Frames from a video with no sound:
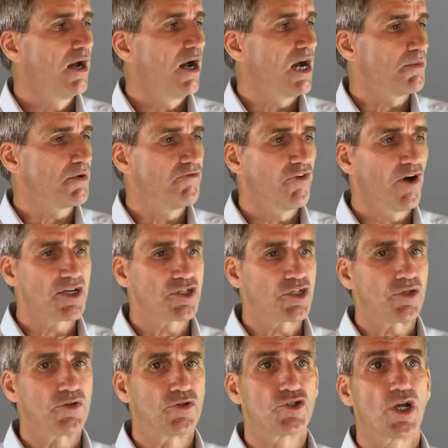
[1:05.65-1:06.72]
I'm inviting
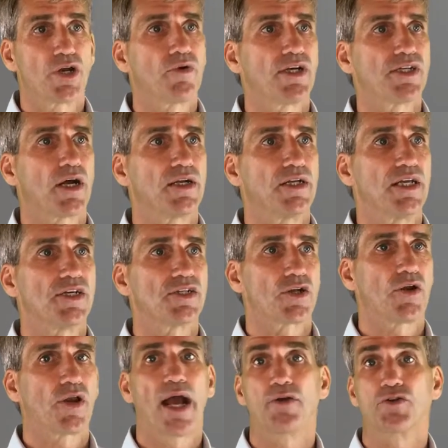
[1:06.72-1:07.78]
you to generate ideas
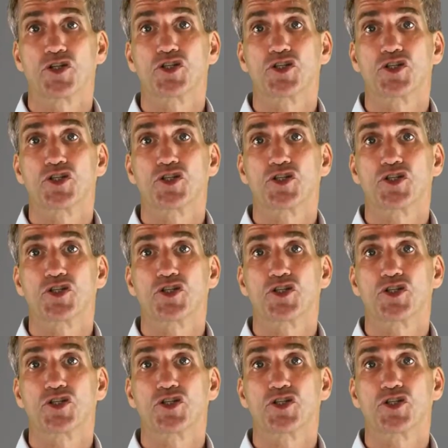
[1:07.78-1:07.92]
on how to